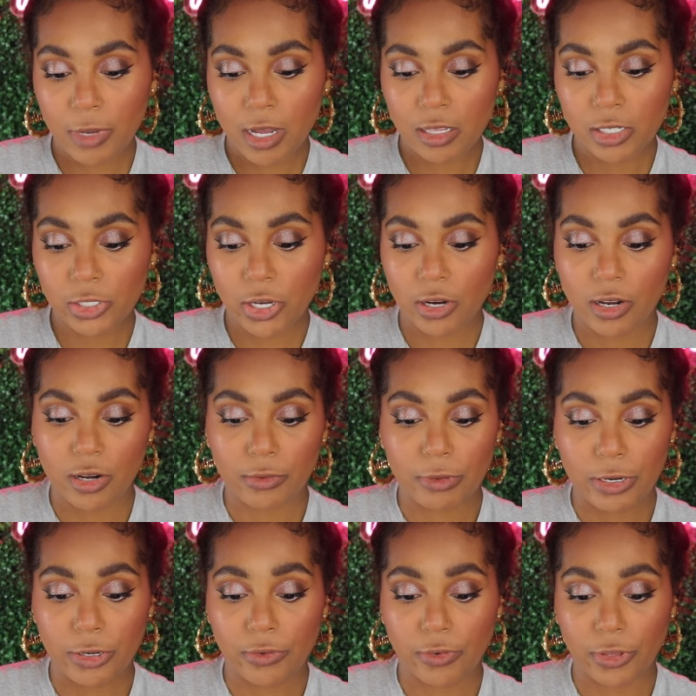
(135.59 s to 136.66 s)
colors are going to
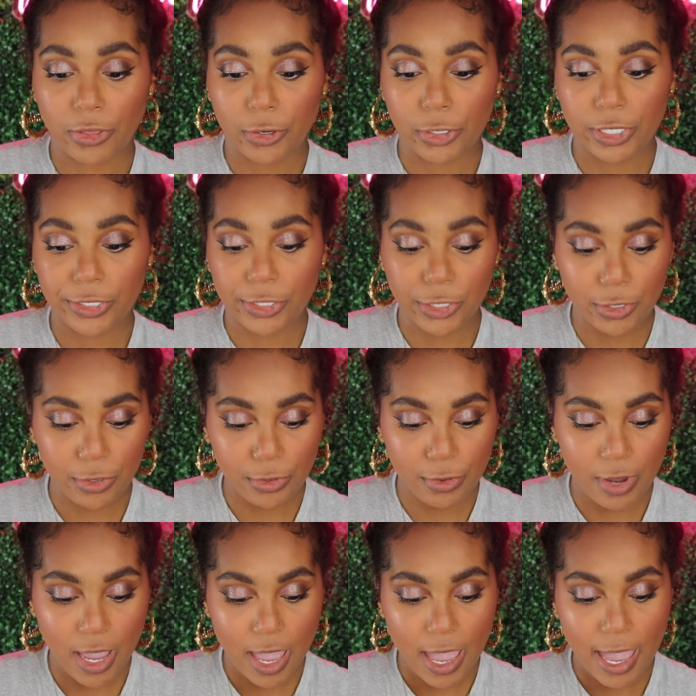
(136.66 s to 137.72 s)
run you for $32.